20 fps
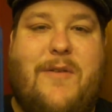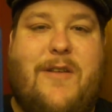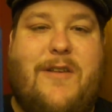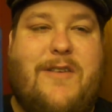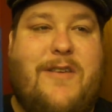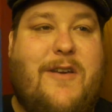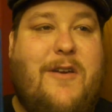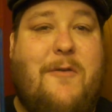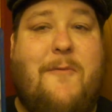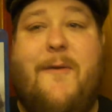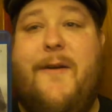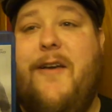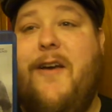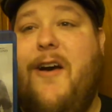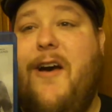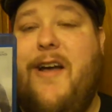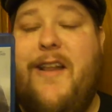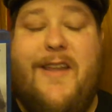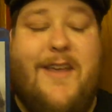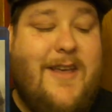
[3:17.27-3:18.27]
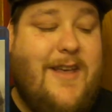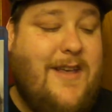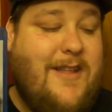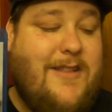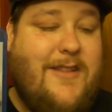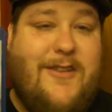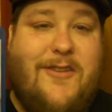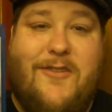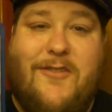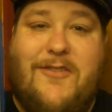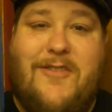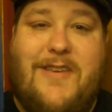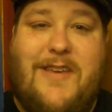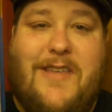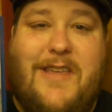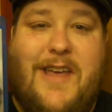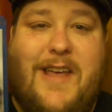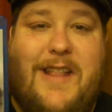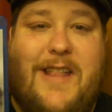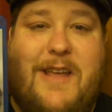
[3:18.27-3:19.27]
he's like, oh my God, did you see
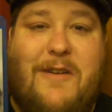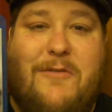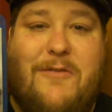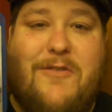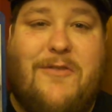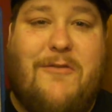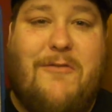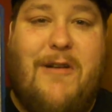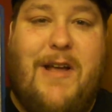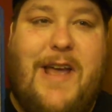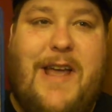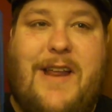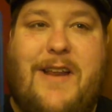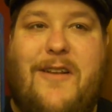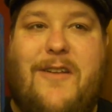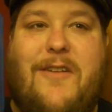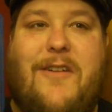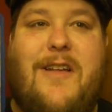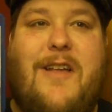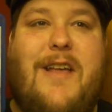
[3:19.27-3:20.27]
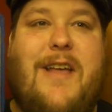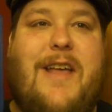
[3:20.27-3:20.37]
that? That was great, you know.